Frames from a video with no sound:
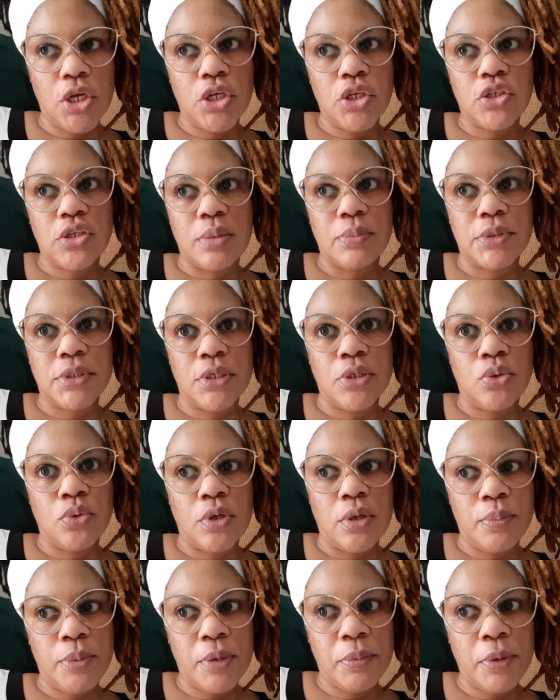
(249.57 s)
So I'm saying to
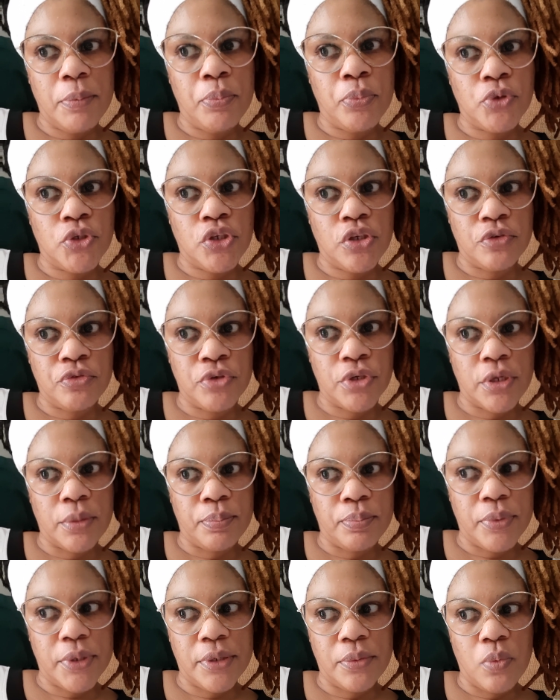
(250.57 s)
her, baby, put your foot
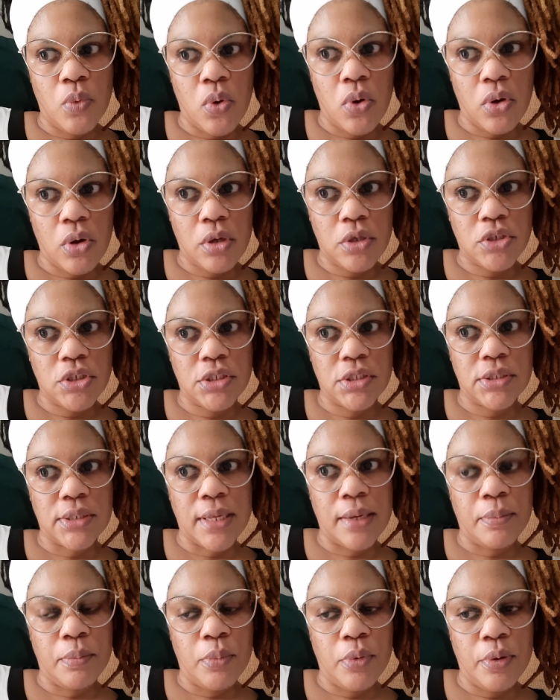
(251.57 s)
up and walk. She's
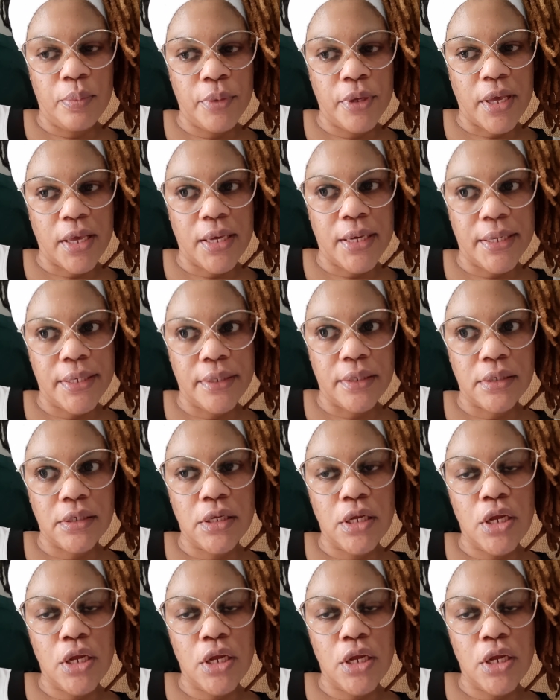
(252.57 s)
like, Mommy, I cannot.